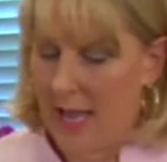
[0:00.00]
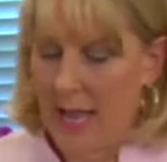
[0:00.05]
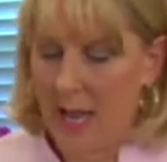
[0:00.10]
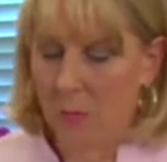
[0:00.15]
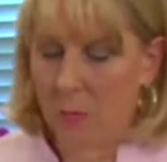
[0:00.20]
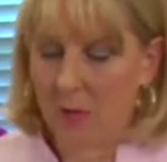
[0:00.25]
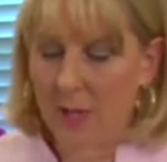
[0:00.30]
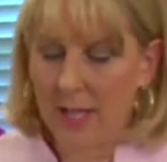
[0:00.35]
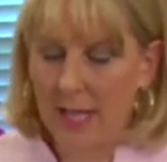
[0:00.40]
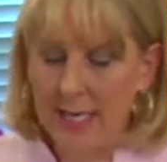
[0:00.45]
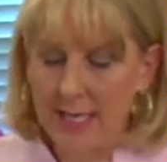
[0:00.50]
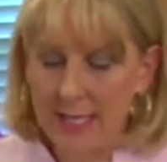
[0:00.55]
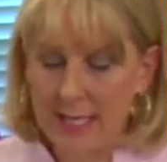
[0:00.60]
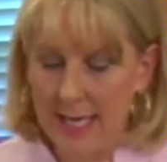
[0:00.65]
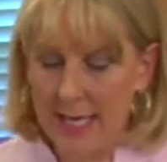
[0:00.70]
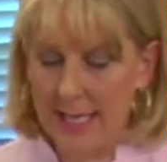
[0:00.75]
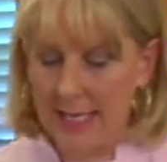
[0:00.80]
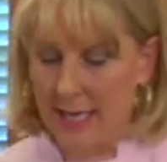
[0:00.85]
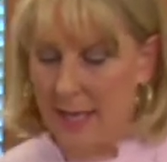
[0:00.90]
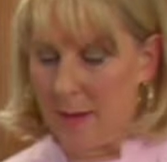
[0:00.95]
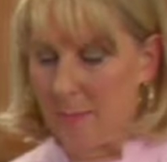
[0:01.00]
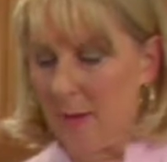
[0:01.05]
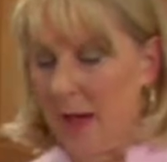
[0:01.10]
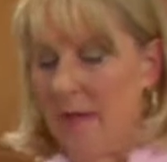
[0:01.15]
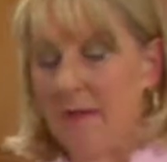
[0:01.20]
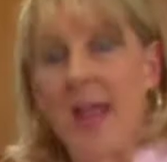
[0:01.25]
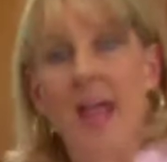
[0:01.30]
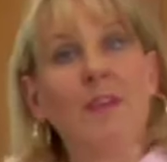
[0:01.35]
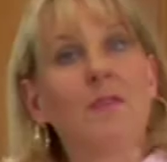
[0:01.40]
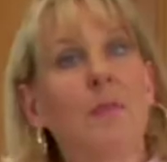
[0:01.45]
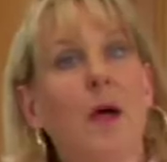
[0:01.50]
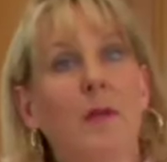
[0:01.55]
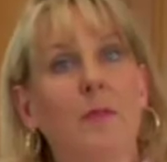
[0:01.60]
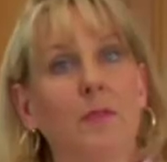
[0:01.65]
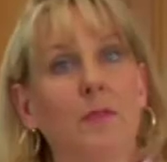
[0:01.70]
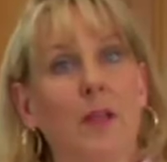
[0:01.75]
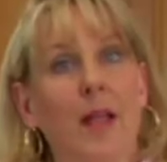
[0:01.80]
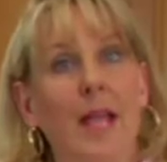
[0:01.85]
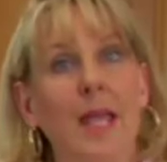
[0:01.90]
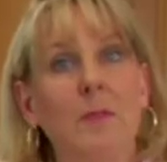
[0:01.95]
And we'll let it heat up. I have my
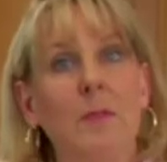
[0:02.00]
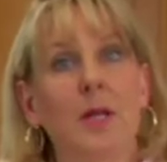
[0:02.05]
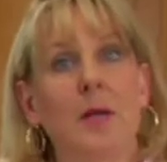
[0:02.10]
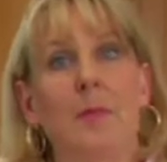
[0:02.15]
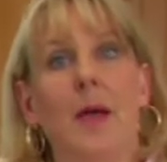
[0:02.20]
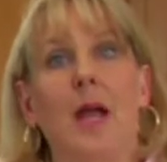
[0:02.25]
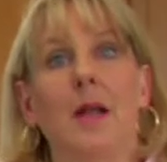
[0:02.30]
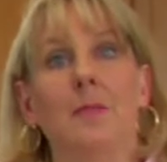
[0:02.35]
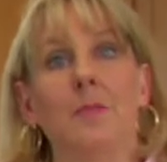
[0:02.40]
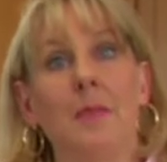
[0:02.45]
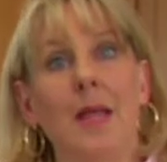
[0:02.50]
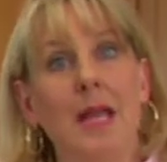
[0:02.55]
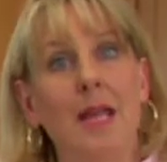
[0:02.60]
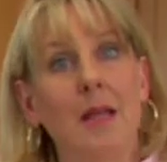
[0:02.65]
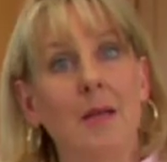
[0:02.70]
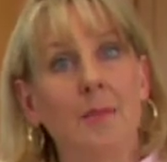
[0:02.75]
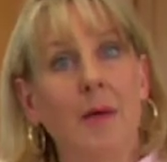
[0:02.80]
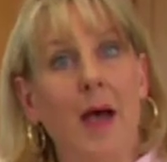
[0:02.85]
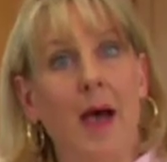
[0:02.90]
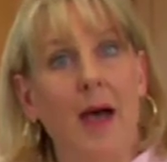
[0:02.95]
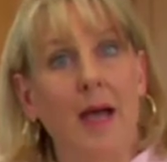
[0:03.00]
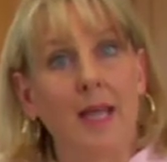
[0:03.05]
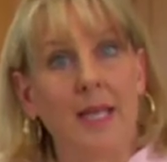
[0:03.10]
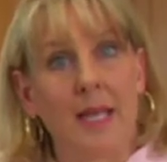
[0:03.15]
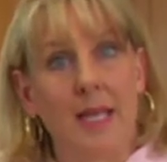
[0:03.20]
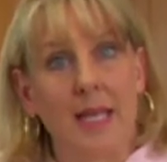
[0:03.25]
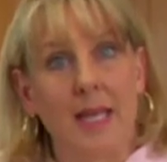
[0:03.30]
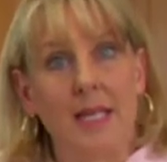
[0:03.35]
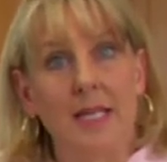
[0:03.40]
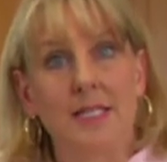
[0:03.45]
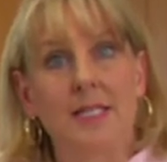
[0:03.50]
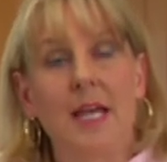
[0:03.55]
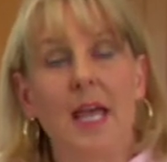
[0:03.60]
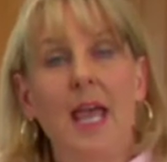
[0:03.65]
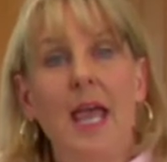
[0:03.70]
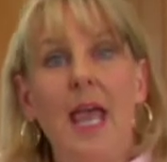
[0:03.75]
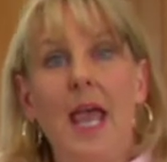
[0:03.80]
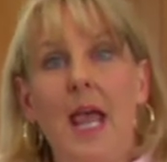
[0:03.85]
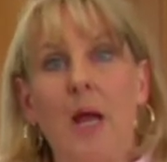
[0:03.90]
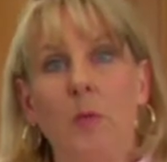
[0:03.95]
flame at about a medium-high heat,
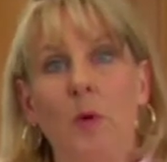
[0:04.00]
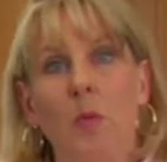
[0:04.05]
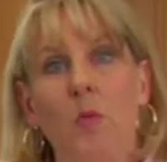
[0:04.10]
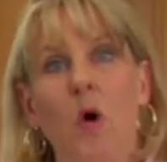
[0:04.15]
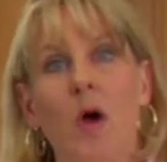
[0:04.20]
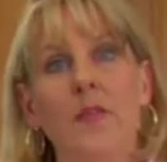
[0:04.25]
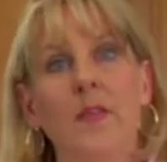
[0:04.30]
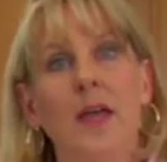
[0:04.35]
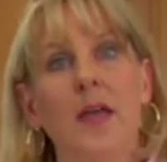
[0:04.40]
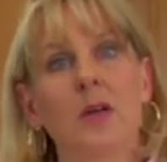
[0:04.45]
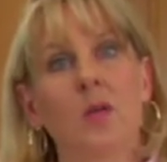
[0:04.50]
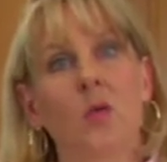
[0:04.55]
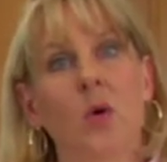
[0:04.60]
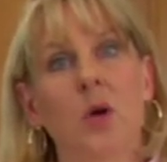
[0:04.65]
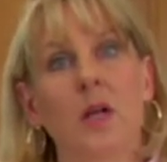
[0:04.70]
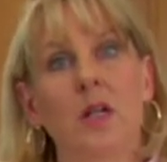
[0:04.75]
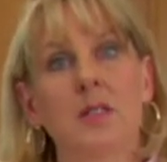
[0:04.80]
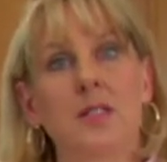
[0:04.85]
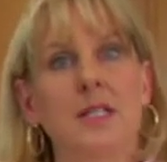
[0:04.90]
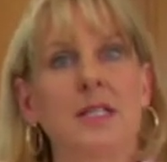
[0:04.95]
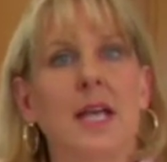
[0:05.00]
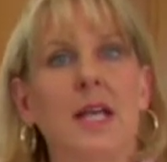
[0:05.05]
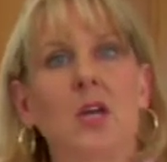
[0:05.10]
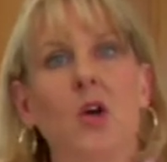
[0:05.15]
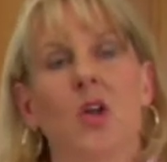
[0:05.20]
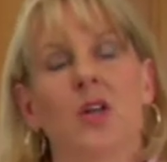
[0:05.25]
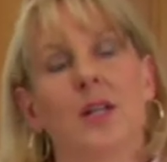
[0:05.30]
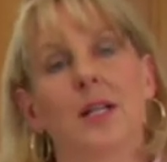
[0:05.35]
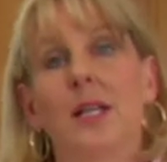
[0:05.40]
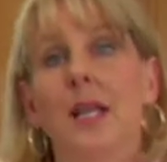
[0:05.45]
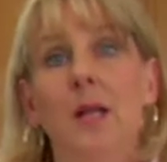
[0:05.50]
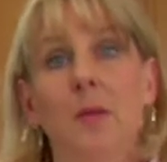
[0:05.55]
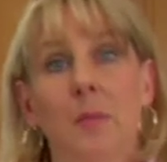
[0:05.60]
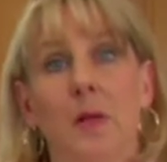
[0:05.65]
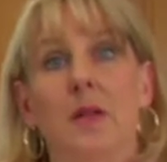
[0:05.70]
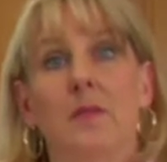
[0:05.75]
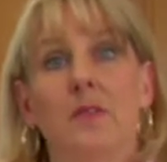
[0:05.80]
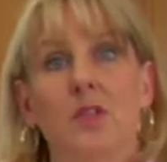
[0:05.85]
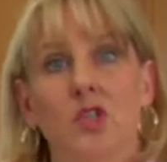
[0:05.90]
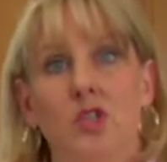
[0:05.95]
and we want that oil to take on a little
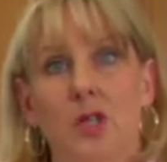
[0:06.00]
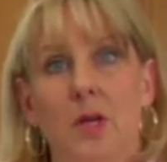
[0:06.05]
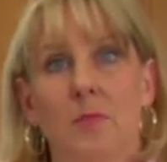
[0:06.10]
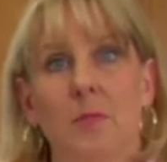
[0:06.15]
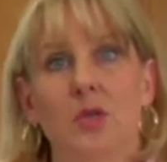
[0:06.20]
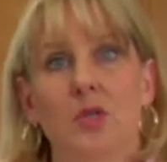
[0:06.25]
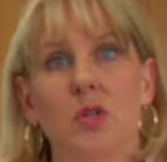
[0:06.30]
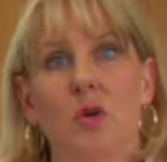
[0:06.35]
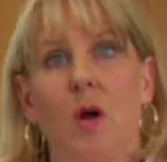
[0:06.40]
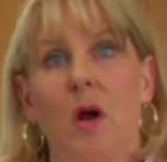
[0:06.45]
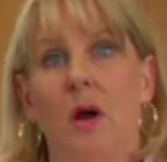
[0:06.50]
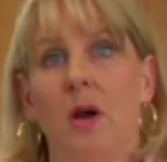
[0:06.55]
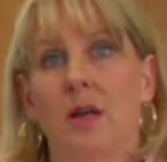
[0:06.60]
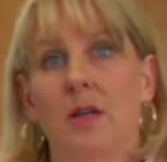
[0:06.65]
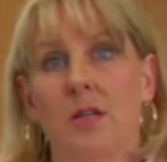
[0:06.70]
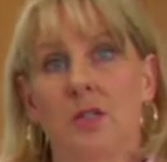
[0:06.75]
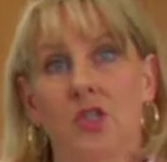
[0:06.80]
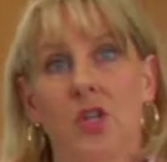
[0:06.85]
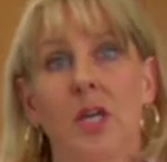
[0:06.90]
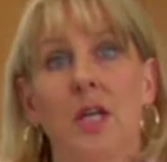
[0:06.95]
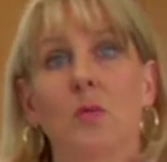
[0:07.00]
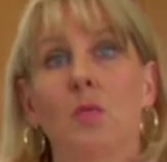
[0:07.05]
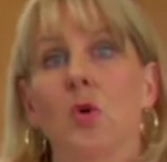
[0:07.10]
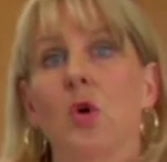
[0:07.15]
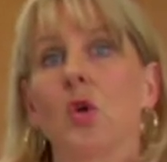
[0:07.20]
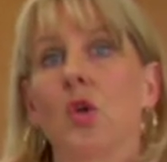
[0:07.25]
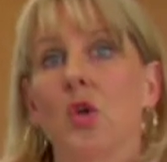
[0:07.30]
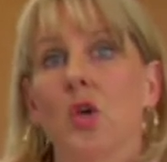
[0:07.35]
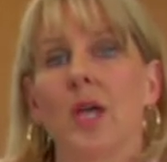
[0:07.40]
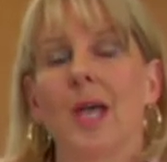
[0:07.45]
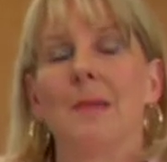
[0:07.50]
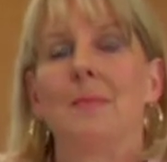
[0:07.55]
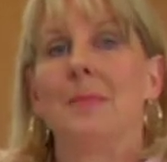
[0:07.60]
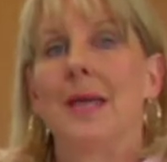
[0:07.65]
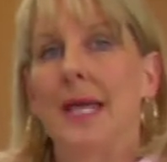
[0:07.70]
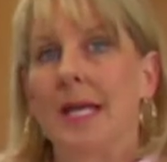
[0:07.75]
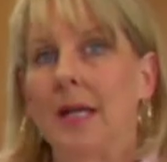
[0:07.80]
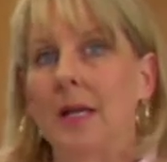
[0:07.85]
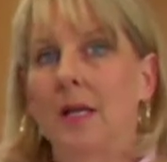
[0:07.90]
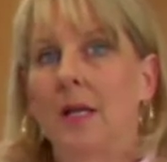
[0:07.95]
bit of a shimmer so our chicken will cook
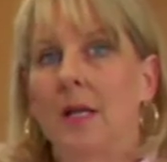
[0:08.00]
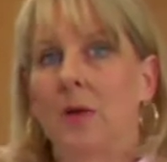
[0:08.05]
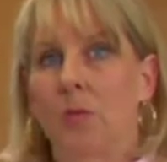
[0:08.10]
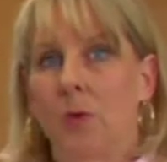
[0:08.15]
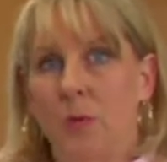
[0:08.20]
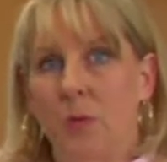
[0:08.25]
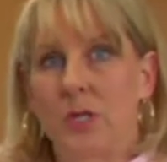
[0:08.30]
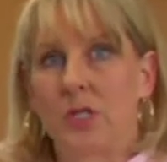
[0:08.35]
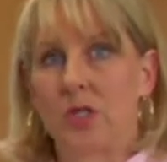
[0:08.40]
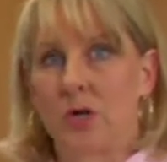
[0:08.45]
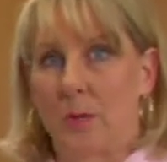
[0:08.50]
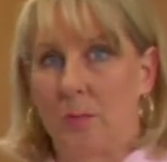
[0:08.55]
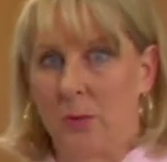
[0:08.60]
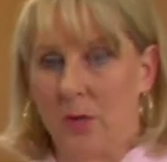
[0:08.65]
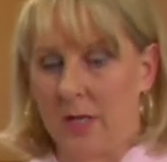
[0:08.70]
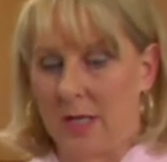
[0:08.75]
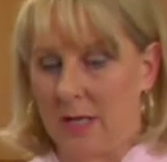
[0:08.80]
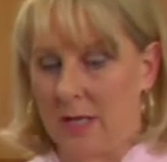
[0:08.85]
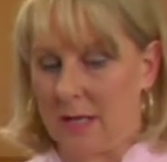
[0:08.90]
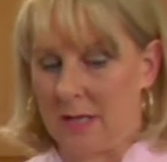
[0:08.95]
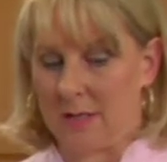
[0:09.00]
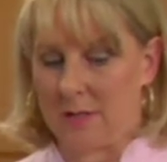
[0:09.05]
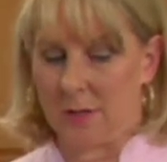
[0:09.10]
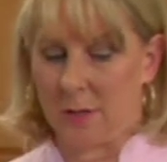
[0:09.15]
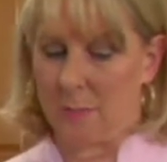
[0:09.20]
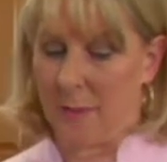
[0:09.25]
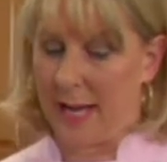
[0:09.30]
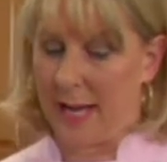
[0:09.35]
immediately when we start putting it into the